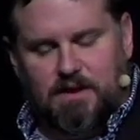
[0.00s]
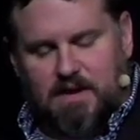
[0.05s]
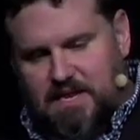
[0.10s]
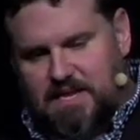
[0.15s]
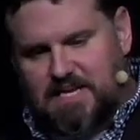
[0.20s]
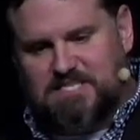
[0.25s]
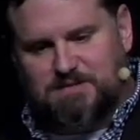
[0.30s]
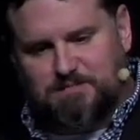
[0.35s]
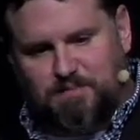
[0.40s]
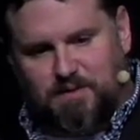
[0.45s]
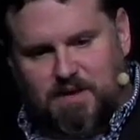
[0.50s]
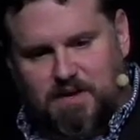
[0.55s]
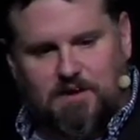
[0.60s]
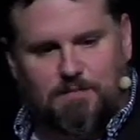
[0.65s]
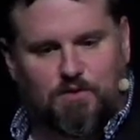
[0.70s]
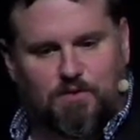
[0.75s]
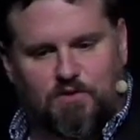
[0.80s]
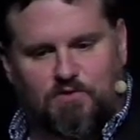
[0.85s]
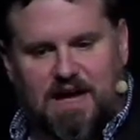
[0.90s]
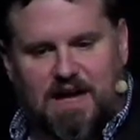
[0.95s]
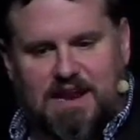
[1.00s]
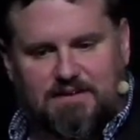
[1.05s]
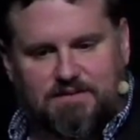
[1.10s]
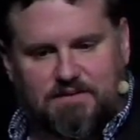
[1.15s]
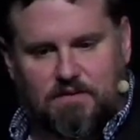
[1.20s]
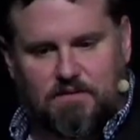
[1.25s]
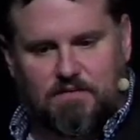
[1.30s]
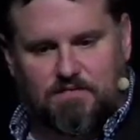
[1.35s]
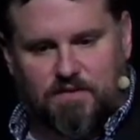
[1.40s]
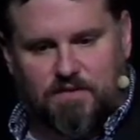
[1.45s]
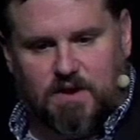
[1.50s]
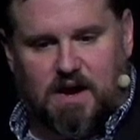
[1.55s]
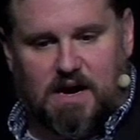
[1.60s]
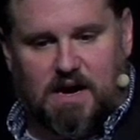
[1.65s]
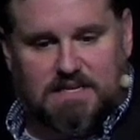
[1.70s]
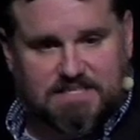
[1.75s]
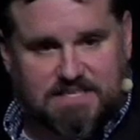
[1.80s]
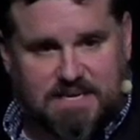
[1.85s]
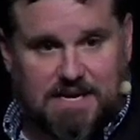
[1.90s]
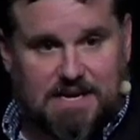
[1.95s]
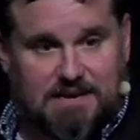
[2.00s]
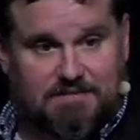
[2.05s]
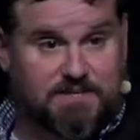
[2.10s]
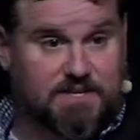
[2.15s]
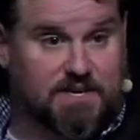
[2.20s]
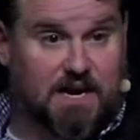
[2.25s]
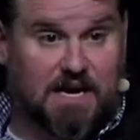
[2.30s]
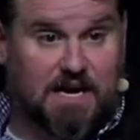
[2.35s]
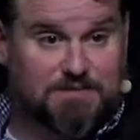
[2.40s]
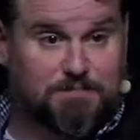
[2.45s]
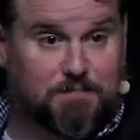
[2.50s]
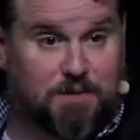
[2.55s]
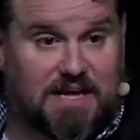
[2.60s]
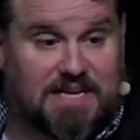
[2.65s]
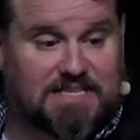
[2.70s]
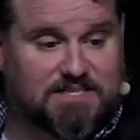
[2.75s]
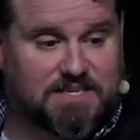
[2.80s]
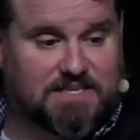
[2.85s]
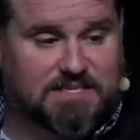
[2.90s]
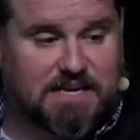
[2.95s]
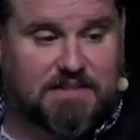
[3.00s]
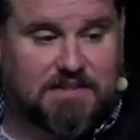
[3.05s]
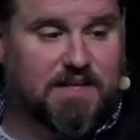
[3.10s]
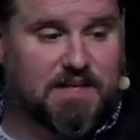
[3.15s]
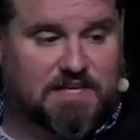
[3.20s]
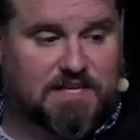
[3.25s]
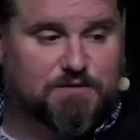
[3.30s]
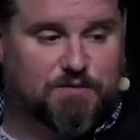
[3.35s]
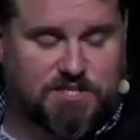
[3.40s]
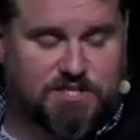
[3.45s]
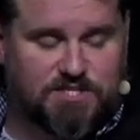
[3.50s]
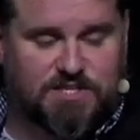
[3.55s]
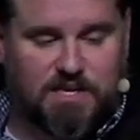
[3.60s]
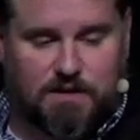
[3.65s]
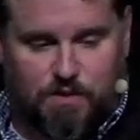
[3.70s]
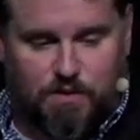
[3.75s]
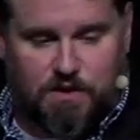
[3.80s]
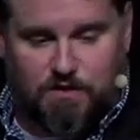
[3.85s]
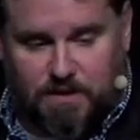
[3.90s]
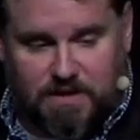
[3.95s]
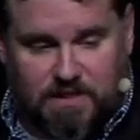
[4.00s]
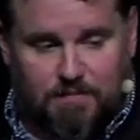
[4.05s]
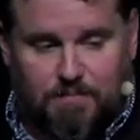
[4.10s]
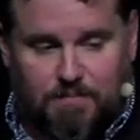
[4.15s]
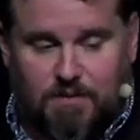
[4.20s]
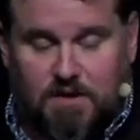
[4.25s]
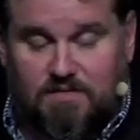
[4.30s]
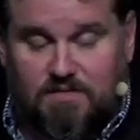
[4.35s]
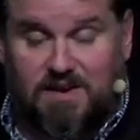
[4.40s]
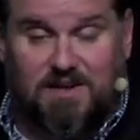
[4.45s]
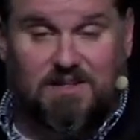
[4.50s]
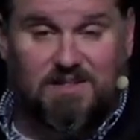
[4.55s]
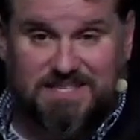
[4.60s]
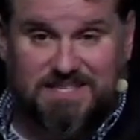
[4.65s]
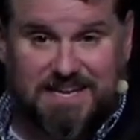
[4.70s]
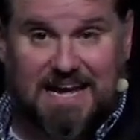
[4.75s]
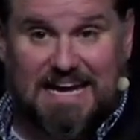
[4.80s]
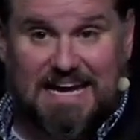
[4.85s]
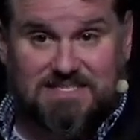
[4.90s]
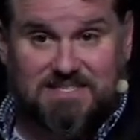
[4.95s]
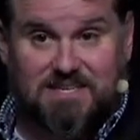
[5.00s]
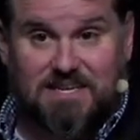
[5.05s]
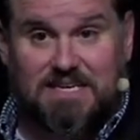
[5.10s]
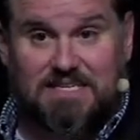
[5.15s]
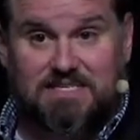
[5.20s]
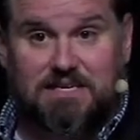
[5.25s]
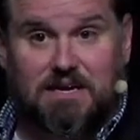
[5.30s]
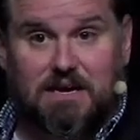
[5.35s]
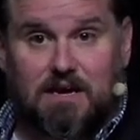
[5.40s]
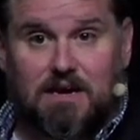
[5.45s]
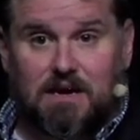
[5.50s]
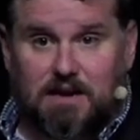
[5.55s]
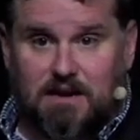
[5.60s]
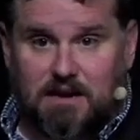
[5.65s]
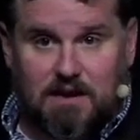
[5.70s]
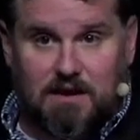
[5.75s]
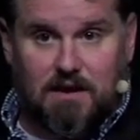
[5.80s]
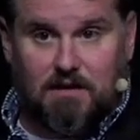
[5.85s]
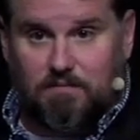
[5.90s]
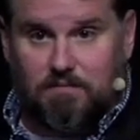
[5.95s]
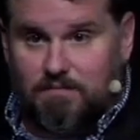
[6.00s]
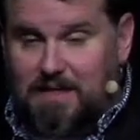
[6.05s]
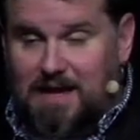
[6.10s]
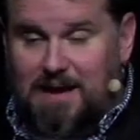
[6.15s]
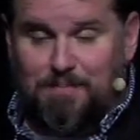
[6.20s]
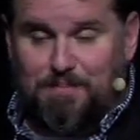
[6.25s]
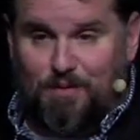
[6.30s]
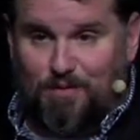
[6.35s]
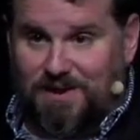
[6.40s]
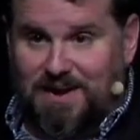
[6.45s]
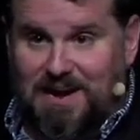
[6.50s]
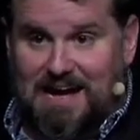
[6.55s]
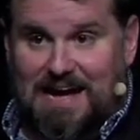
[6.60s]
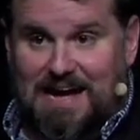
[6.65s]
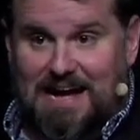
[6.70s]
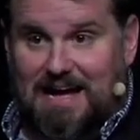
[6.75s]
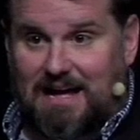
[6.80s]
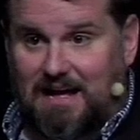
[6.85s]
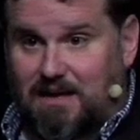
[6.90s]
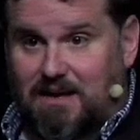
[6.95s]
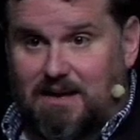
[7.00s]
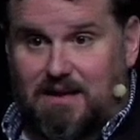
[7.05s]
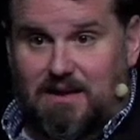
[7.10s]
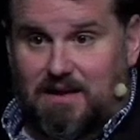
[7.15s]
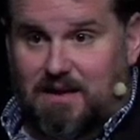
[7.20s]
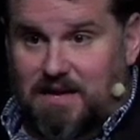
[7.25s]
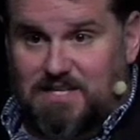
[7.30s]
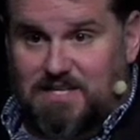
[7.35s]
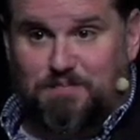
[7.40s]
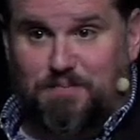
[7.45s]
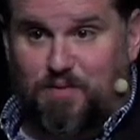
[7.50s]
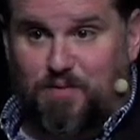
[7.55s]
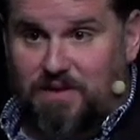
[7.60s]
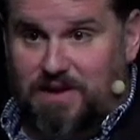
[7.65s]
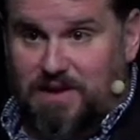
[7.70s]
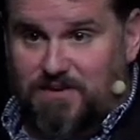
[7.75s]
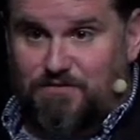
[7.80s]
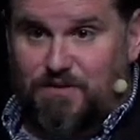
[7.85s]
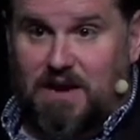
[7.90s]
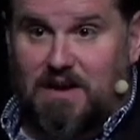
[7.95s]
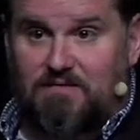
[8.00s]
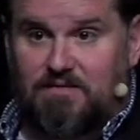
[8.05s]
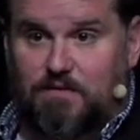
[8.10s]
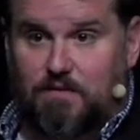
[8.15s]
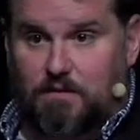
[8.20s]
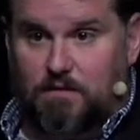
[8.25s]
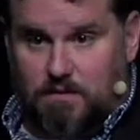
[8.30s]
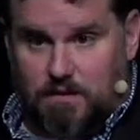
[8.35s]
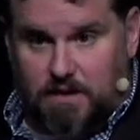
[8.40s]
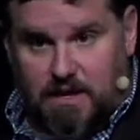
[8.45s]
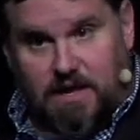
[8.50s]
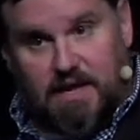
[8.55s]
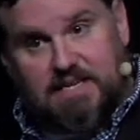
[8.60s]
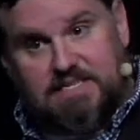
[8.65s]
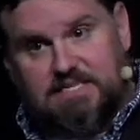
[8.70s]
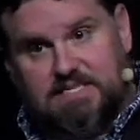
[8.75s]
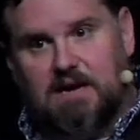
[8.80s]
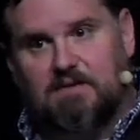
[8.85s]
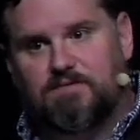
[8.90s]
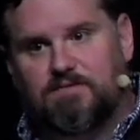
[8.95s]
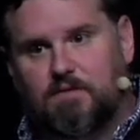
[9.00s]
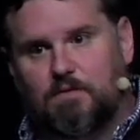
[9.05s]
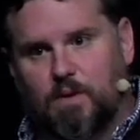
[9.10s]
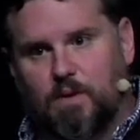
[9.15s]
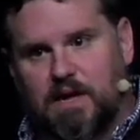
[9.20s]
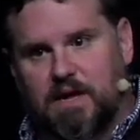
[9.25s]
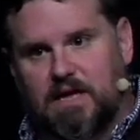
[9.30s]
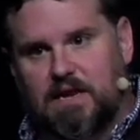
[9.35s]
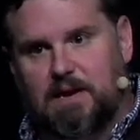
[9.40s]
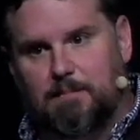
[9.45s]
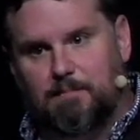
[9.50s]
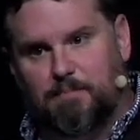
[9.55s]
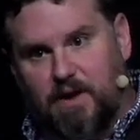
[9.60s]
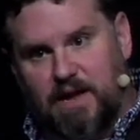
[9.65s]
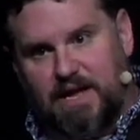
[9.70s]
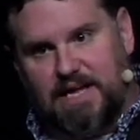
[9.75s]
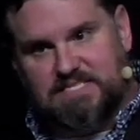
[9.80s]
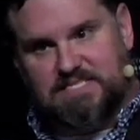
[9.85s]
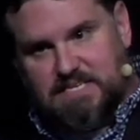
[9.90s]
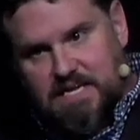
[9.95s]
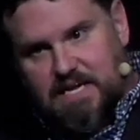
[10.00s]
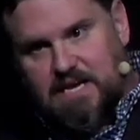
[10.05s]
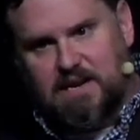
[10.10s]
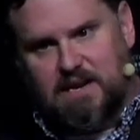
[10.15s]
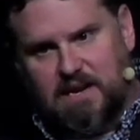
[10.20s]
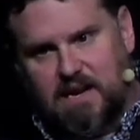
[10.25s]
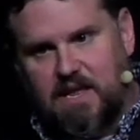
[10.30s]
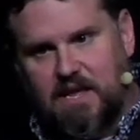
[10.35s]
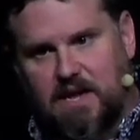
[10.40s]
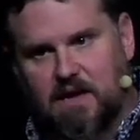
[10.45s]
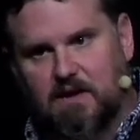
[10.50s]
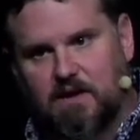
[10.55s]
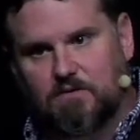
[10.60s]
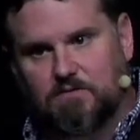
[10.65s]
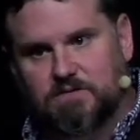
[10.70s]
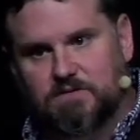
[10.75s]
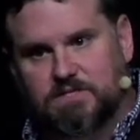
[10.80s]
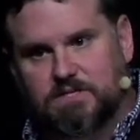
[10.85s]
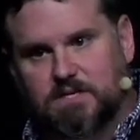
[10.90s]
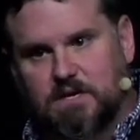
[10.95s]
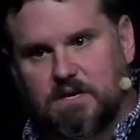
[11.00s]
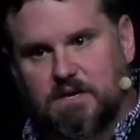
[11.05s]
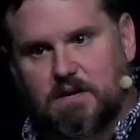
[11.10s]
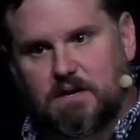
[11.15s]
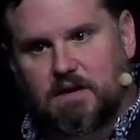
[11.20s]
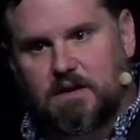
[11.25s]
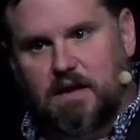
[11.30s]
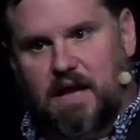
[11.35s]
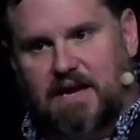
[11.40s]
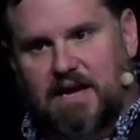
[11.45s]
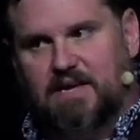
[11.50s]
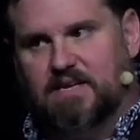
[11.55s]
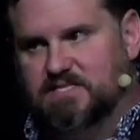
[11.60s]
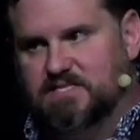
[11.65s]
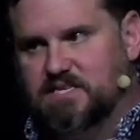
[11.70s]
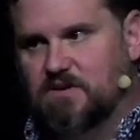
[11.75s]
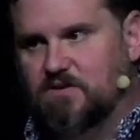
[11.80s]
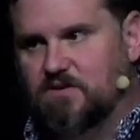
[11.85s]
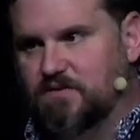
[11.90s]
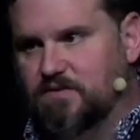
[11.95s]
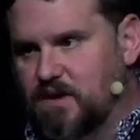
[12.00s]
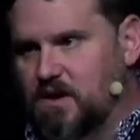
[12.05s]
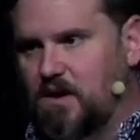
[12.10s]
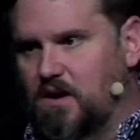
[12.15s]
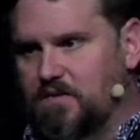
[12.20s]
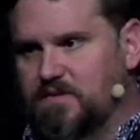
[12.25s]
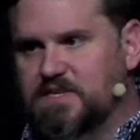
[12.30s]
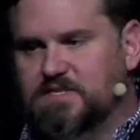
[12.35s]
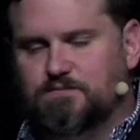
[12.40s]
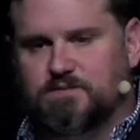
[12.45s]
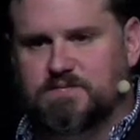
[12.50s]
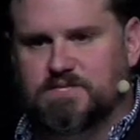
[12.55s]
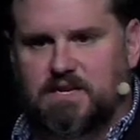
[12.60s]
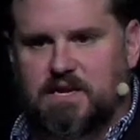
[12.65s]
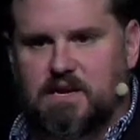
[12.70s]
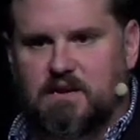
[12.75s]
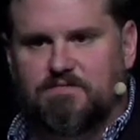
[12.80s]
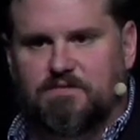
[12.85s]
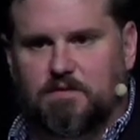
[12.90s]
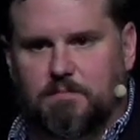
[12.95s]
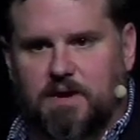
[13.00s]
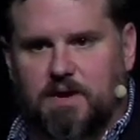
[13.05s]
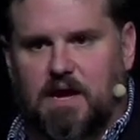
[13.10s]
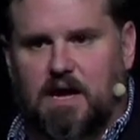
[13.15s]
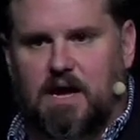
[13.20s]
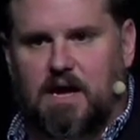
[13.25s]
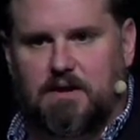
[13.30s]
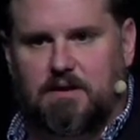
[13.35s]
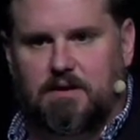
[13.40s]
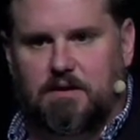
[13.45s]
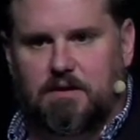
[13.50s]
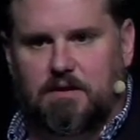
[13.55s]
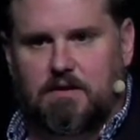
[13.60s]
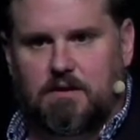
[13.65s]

inexplicable gratitude for God's gifts and God's blessings. I think that's what you see when you read the book of Ecclesiastes. You know, that poor guy, it's pretty dreadful, except for when it breaks in and he goes, I considered that all this was a gift from God